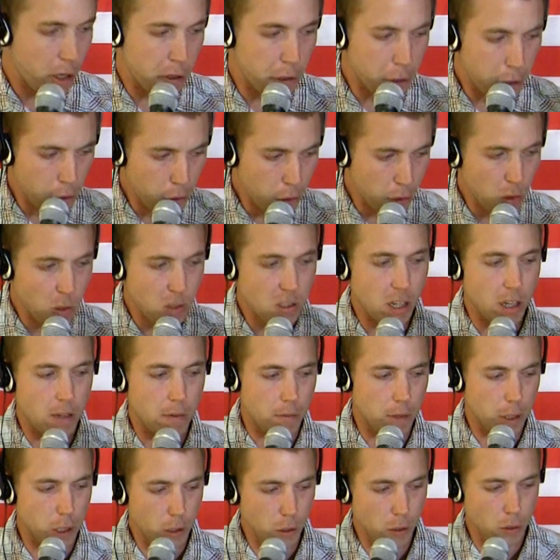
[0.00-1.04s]
News and
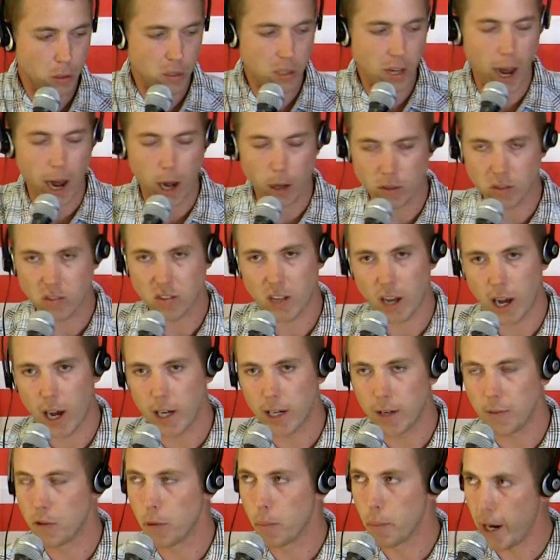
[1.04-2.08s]
views
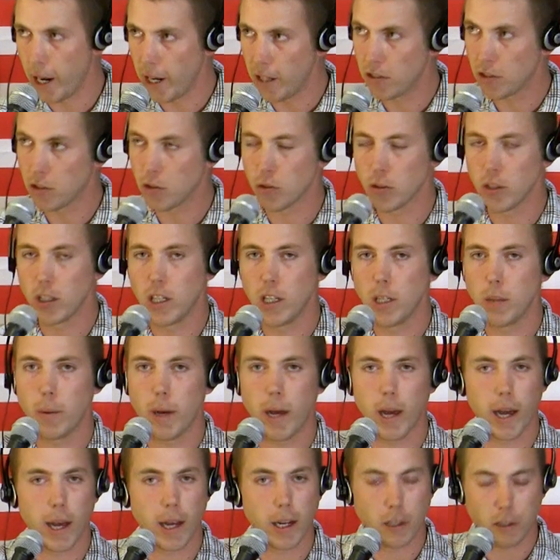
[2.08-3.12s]
outside of the mainstream,
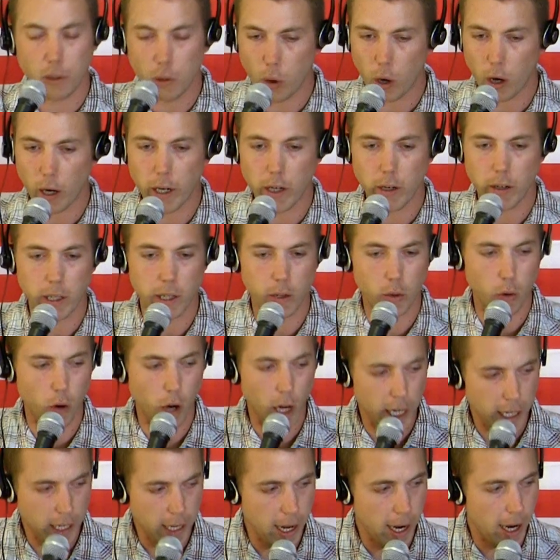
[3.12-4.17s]
and you are hearing it
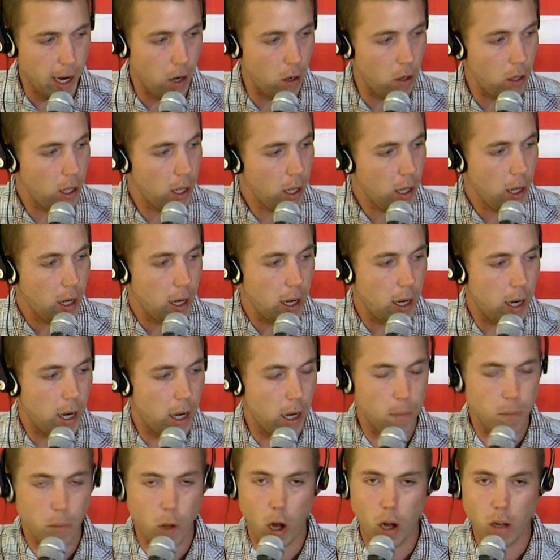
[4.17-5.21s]
right now.
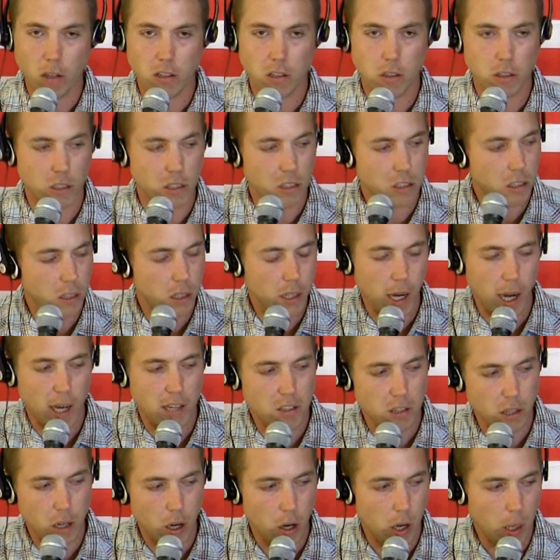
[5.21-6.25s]
Also, just so you
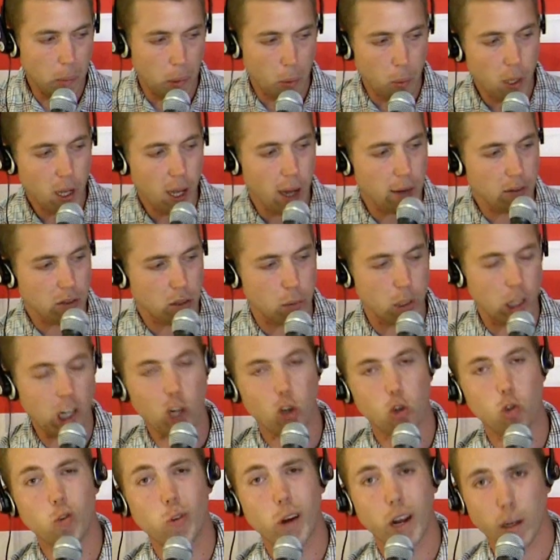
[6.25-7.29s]
guys know, I mean, we have some
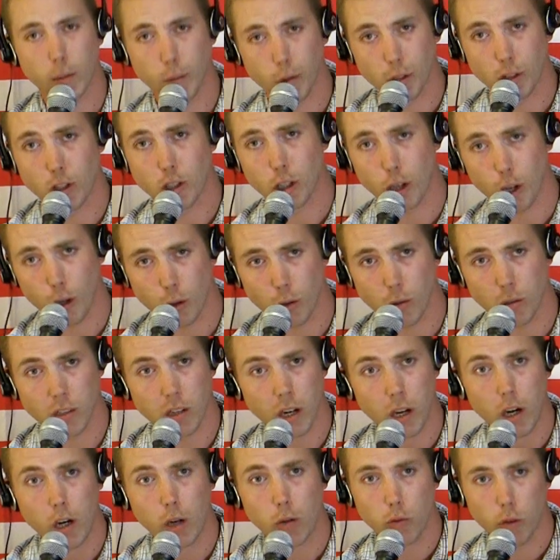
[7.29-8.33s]
incredible shows
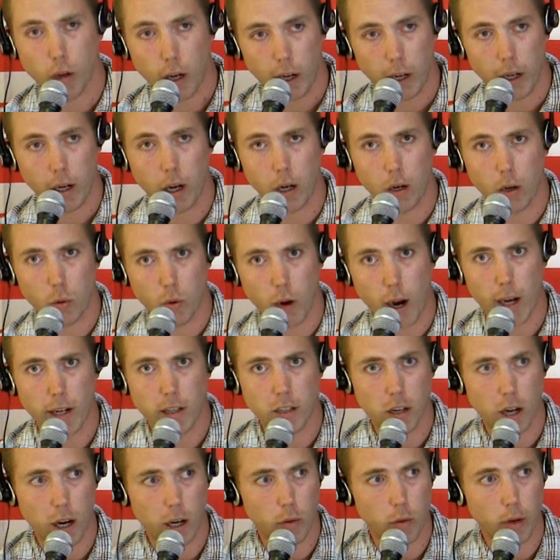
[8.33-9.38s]
running on
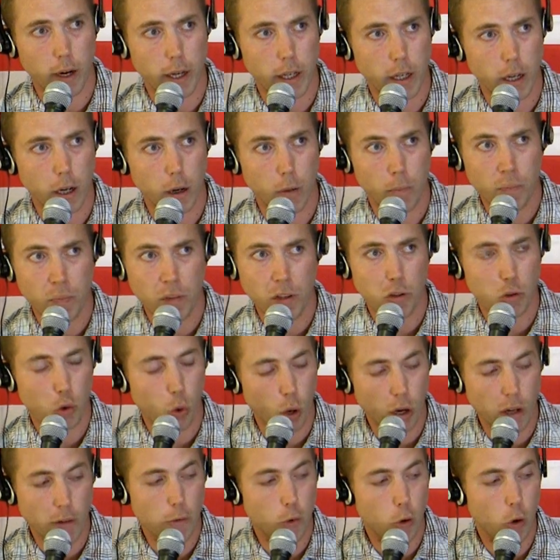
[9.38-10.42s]
Orion Talk Radio
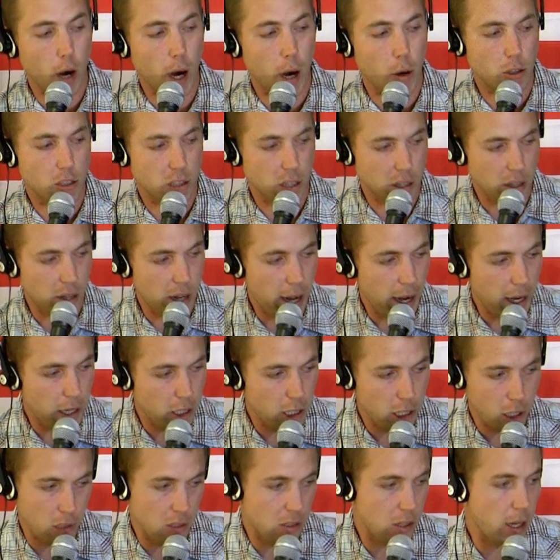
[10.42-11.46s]
24 hours a day.
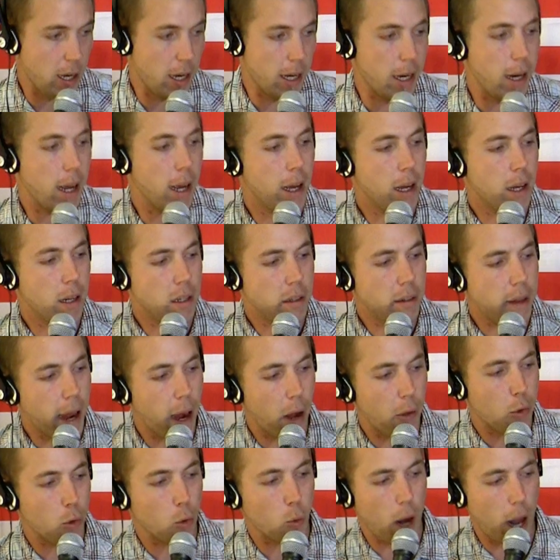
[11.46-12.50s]
Shows like
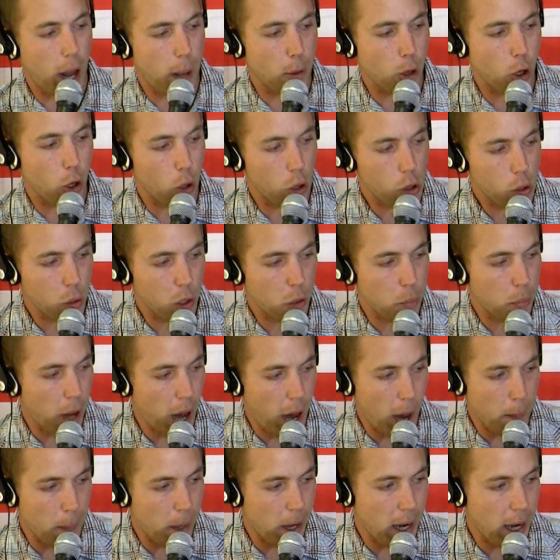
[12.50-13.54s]
Down the Rabbit Hole with
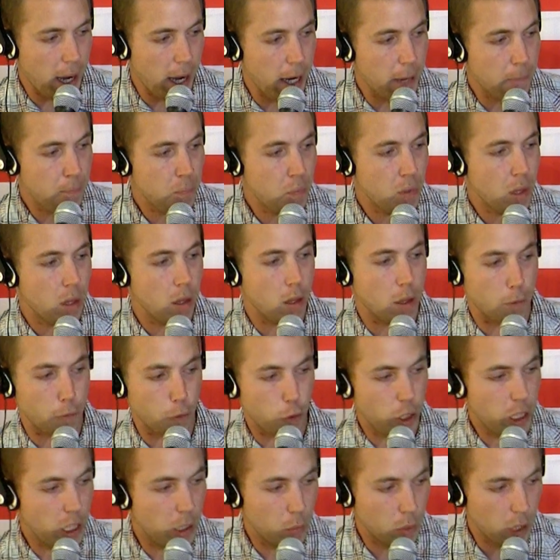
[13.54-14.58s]
Popeye, the
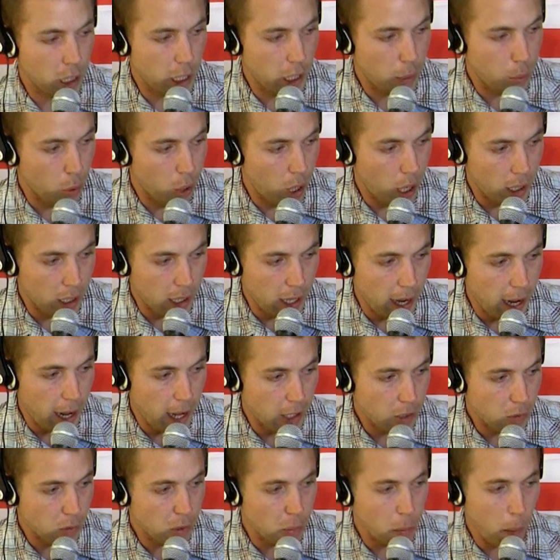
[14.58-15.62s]
Freedom Link
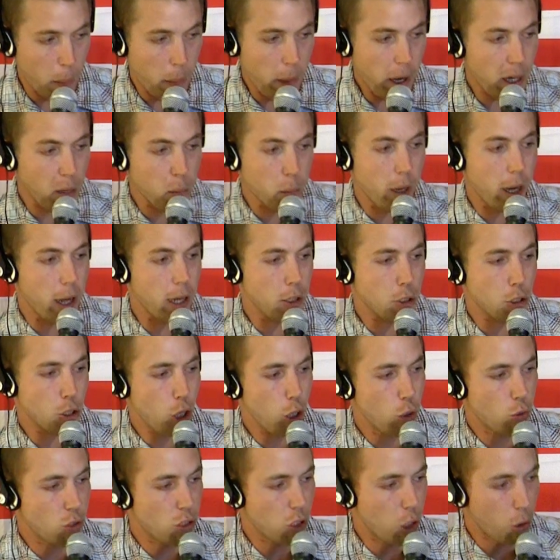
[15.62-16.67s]
broadcast with my main man,
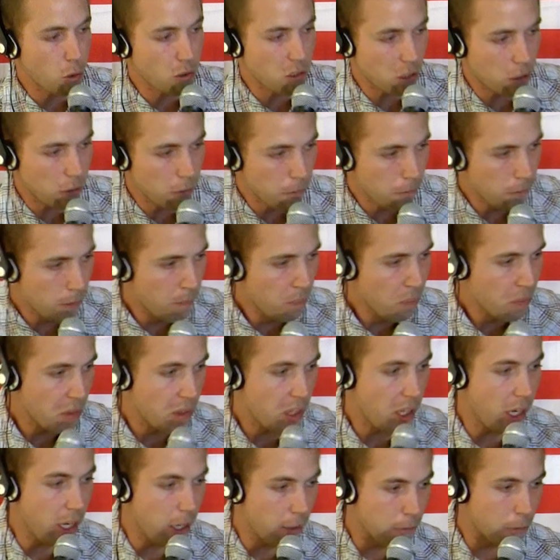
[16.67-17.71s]
Joe Joseph,
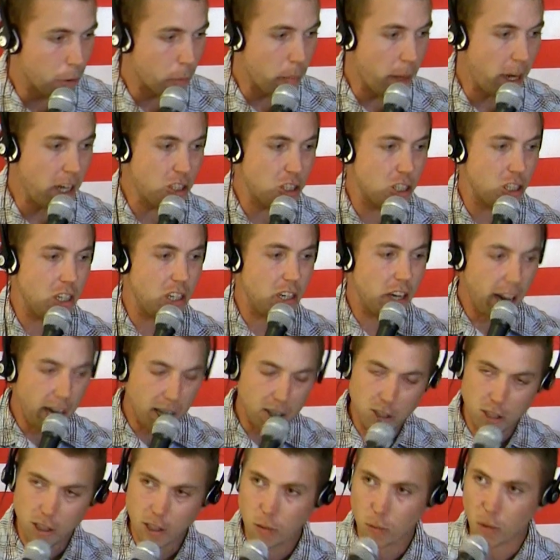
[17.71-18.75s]
the Information
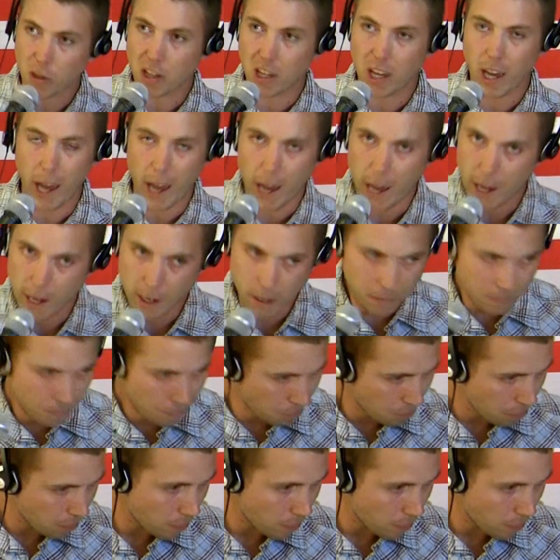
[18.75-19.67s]
Nation with Ken,